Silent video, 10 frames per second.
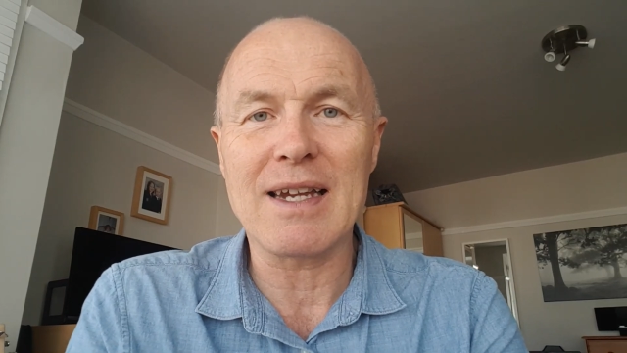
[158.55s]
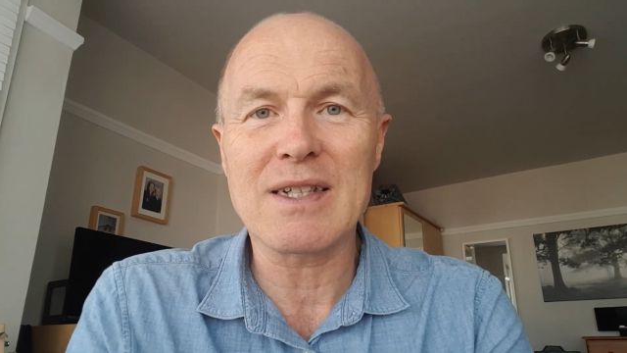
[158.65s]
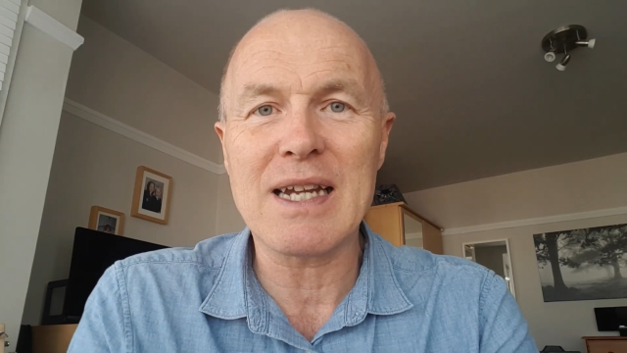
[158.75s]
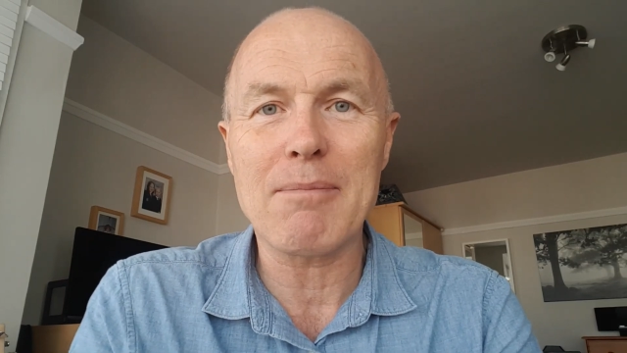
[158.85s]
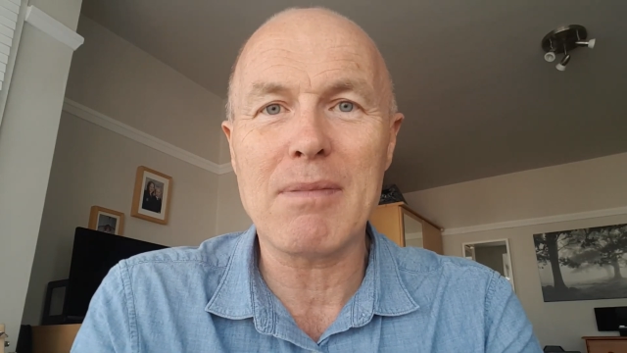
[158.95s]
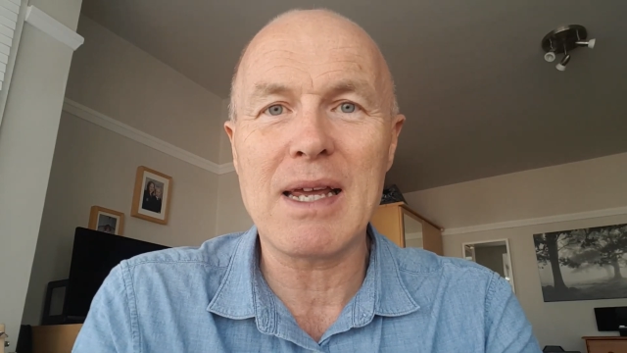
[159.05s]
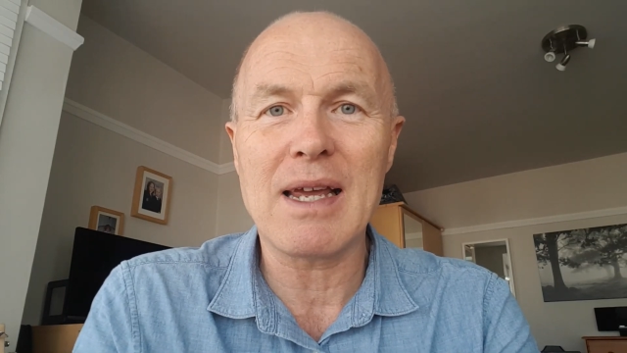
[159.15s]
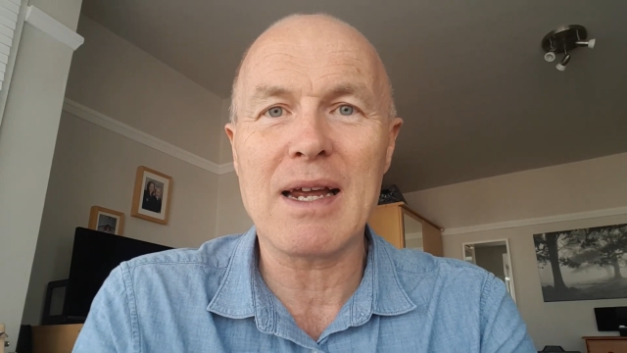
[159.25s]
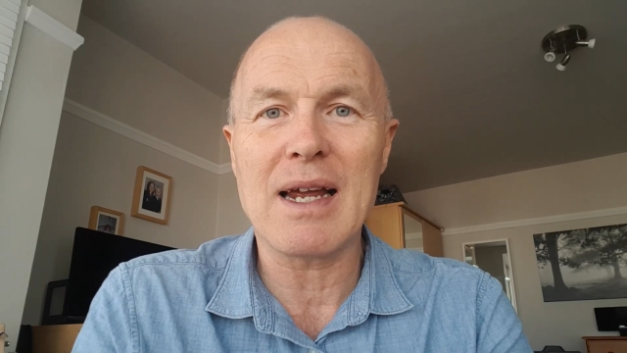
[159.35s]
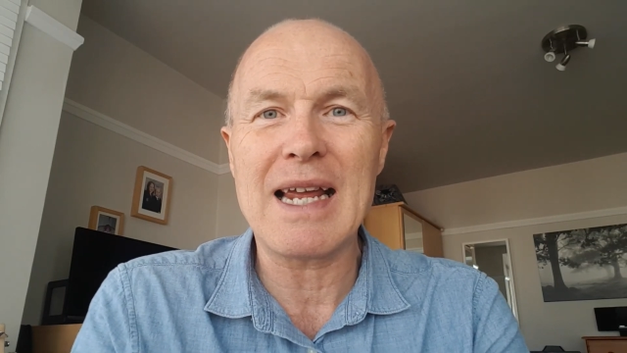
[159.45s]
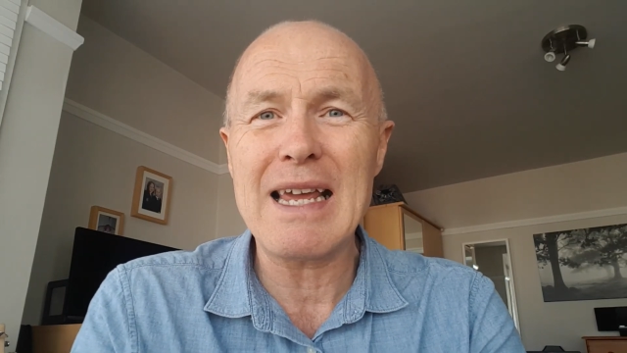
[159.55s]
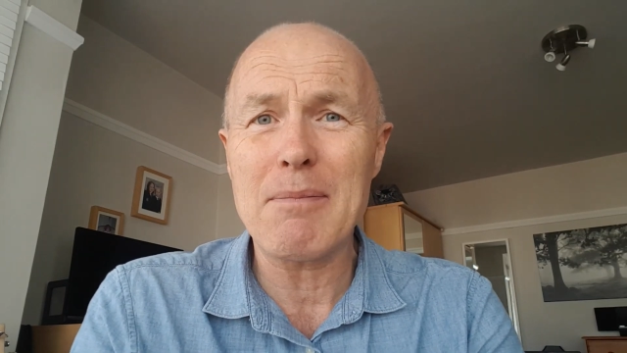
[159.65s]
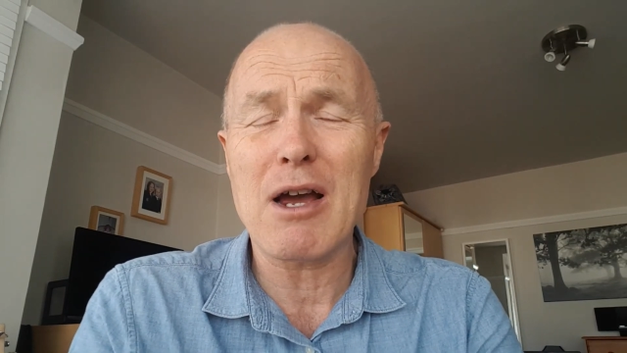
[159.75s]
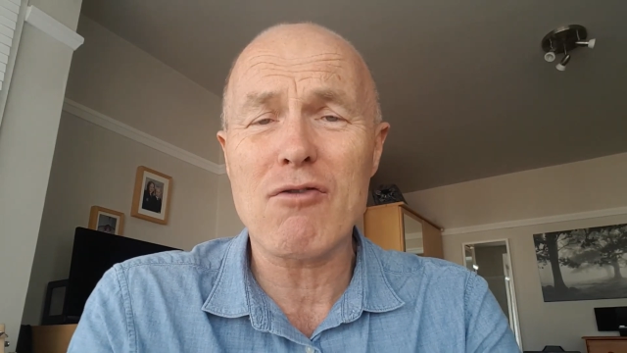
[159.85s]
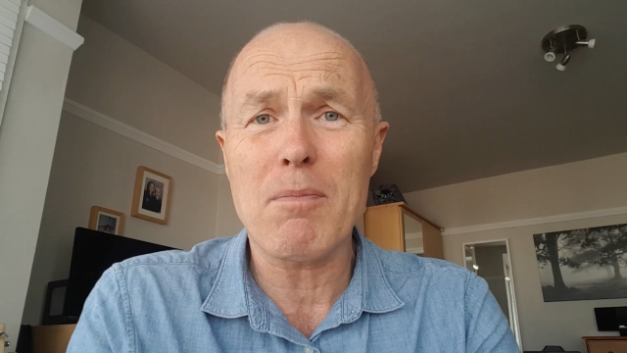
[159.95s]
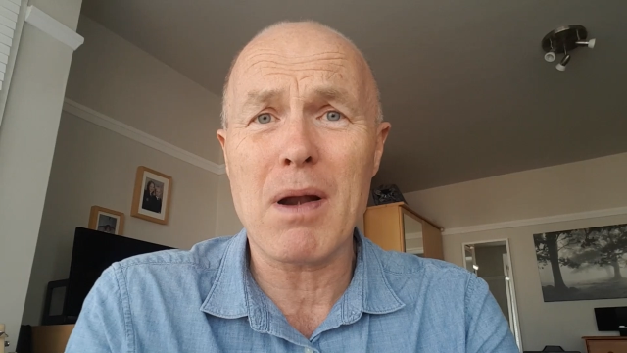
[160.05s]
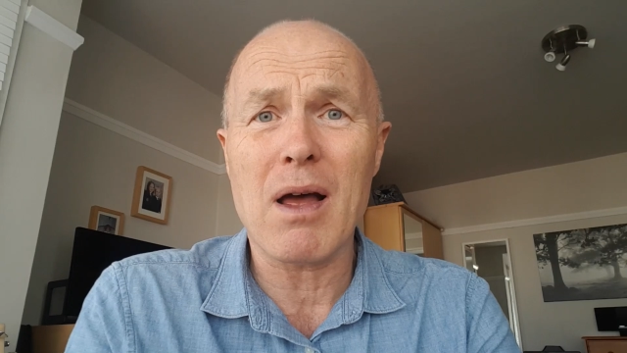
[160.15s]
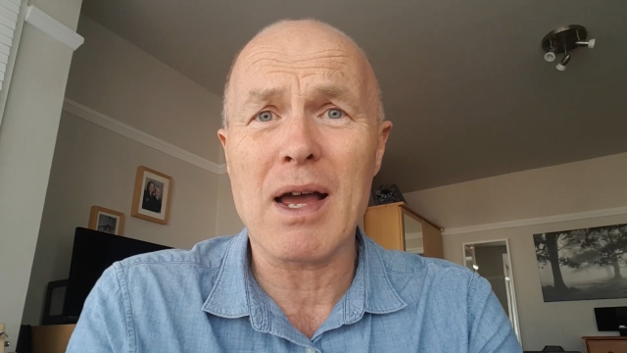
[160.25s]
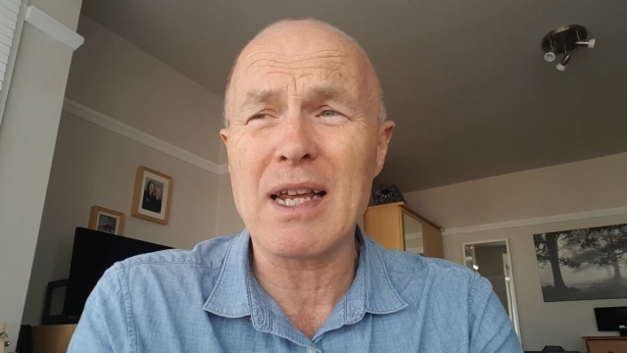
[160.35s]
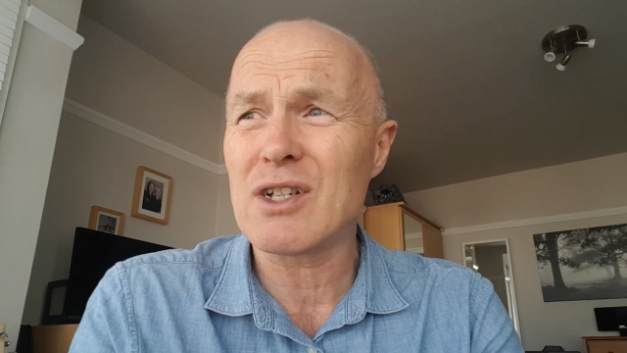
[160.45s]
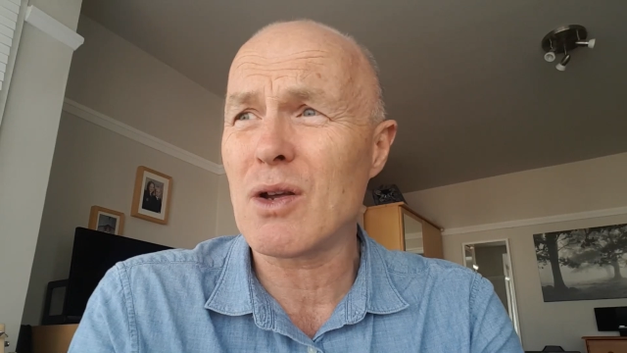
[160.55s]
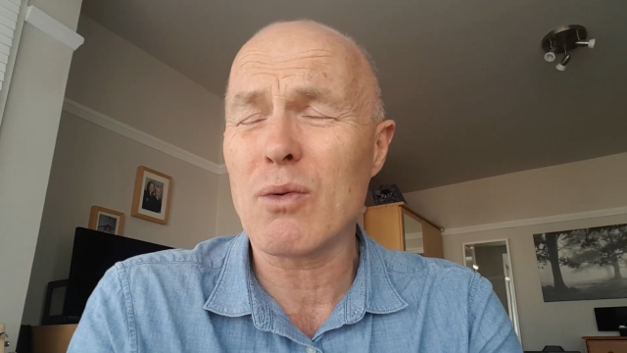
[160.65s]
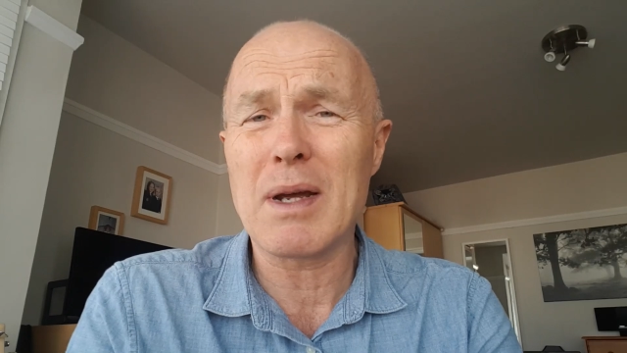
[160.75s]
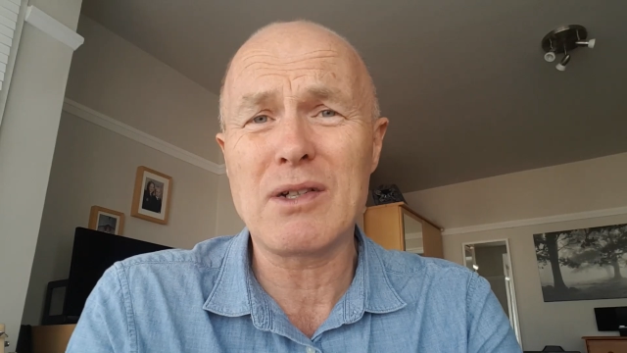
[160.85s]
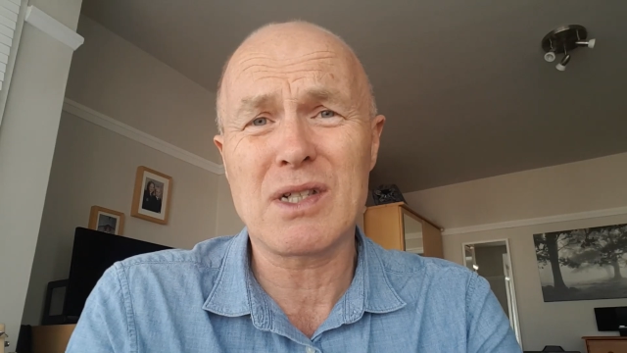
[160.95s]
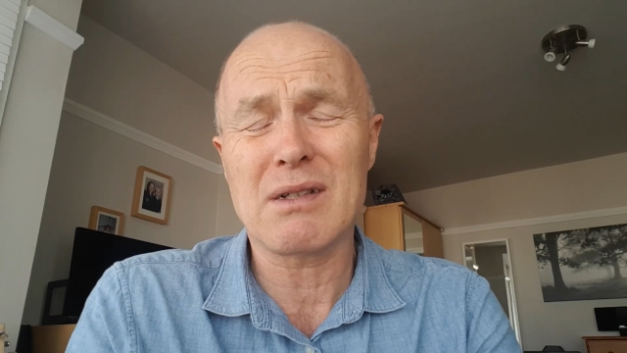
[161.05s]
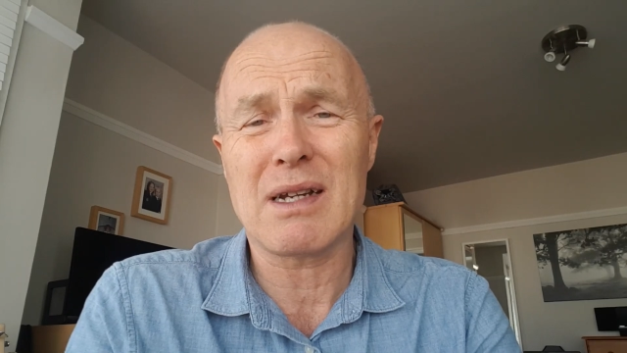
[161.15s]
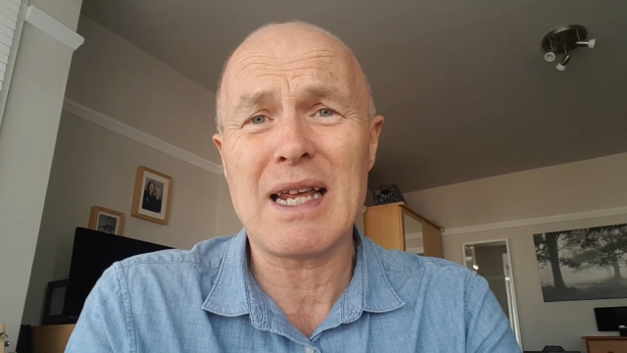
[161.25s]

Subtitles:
He sent me an email reply almost